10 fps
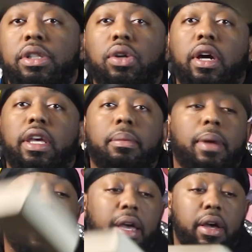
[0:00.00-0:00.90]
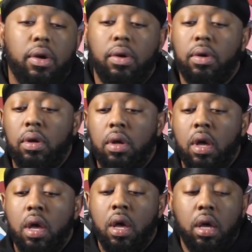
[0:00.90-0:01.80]
sure I get my L.
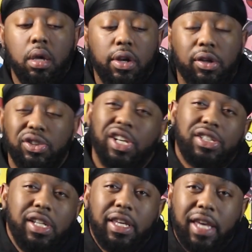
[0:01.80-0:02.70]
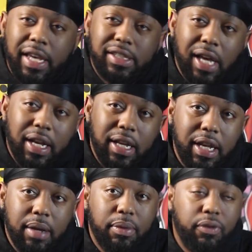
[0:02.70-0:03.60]
You know, just in case I
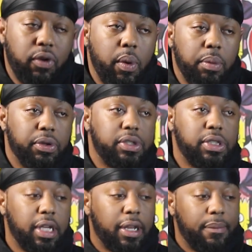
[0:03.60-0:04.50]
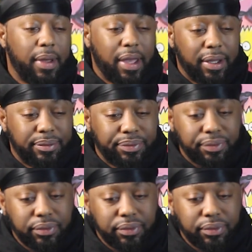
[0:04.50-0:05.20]
need it before we proceeded, man.